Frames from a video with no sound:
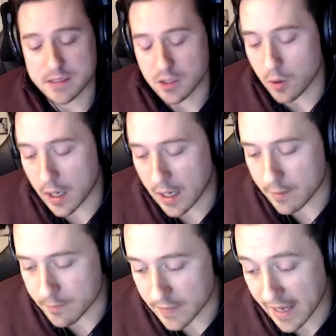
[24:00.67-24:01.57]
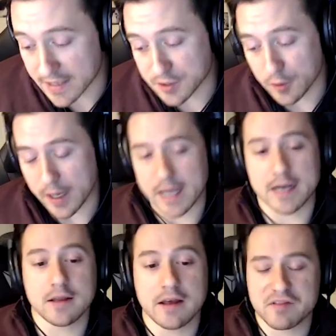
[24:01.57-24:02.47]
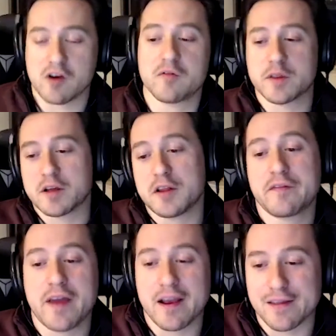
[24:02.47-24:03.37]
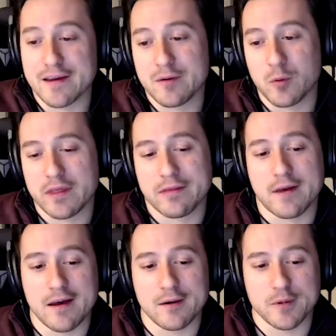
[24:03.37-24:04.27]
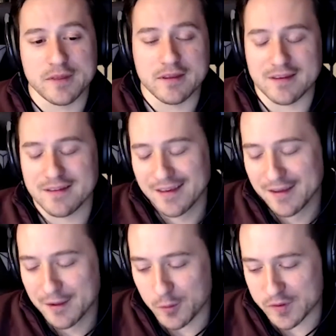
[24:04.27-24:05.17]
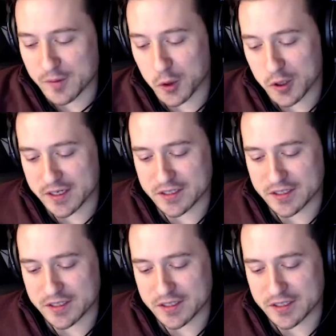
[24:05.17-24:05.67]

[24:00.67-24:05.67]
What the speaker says: So, so I kind of left you off with the cliffhanger there with the mortgage.